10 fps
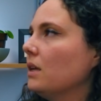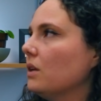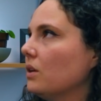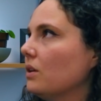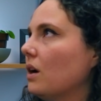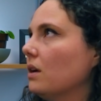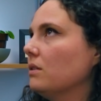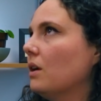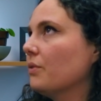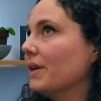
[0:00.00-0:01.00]
you know,
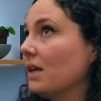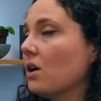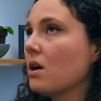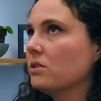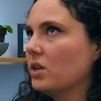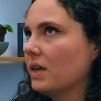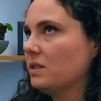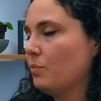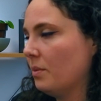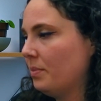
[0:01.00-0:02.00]
not reading
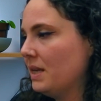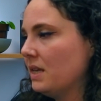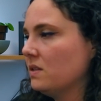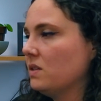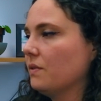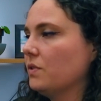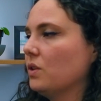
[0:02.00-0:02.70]
contracts properly and stuff.